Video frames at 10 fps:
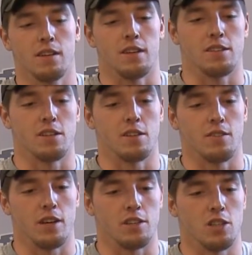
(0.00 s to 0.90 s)
he's done a
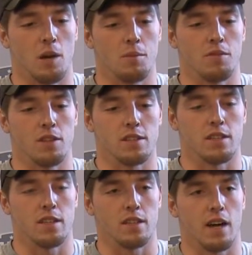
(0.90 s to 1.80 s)
very good job of
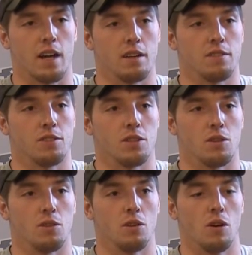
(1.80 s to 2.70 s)
listening kind of
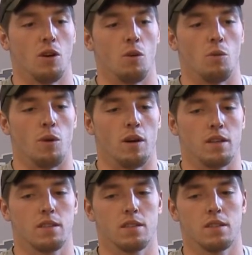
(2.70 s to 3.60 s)
to
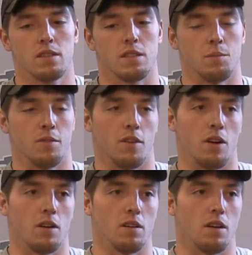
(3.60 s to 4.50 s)
what some of
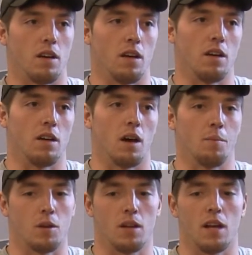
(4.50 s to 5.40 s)
our uh,
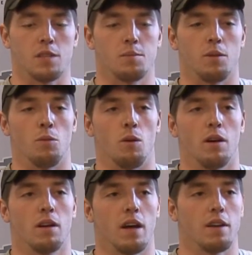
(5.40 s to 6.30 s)
upperclassmen
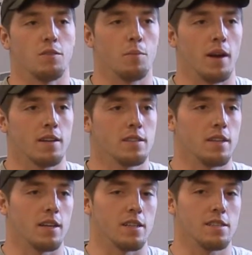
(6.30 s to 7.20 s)
want out of
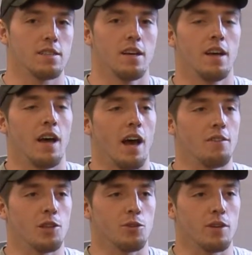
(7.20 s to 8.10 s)
practice. I guess
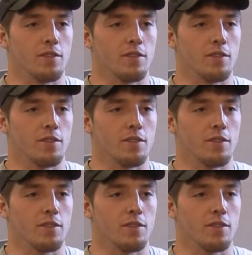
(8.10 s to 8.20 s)
having three